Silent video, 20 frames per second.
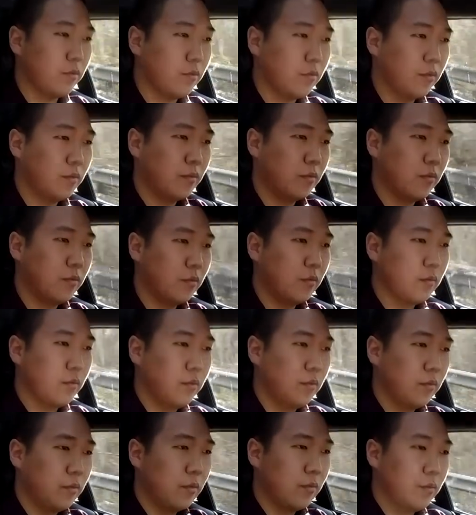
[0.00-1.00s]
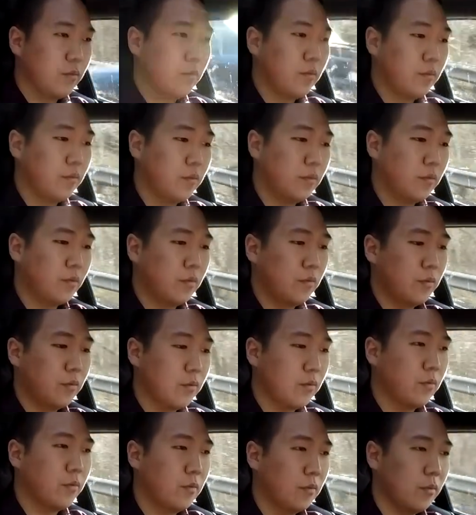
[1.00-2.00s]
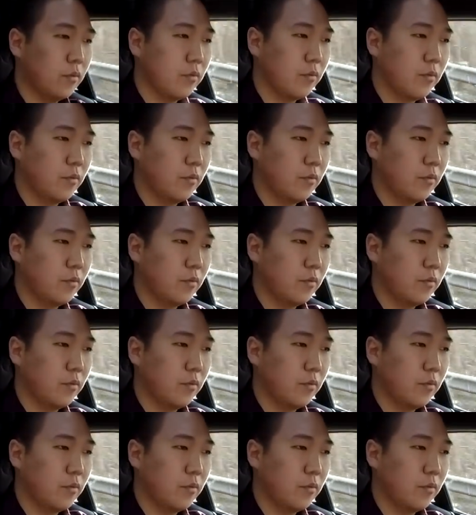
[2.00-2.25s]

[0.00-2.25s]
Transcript: (silent)